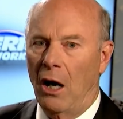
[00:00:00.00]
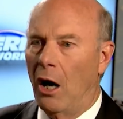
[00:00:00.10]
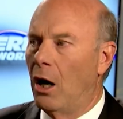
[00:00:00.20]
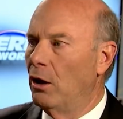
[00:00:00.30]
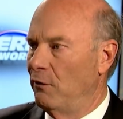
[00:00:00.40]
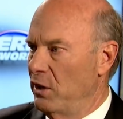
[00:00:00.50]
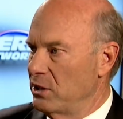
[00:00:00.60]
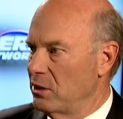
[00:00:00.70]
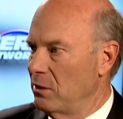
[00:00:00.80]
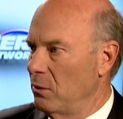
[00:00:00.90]
all of
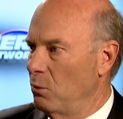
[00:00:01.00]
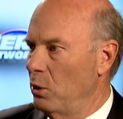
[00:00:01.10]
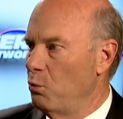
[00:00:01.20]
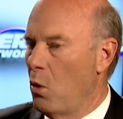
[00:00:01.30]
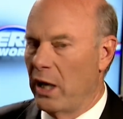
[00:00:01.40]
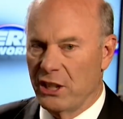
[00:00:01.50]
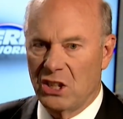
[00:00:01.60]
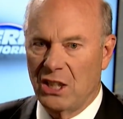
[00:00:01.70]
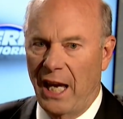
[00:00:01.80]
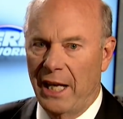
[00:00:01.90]
us would want to
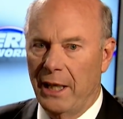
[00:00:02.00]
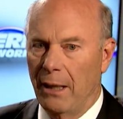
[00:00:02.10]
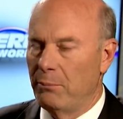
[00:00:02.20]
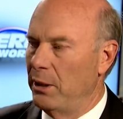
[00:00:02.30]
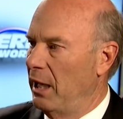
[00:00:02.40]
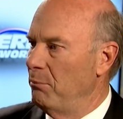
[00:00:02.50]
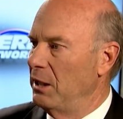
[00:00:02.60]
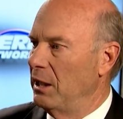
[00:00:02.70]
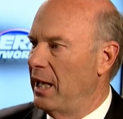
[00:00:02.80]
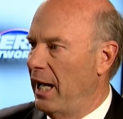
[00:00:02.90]
stand up and
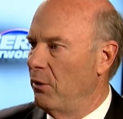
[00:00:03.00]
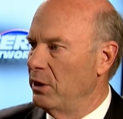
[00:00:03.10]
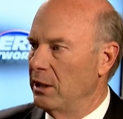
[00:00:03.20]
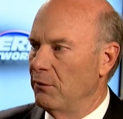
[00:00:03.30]
be counted.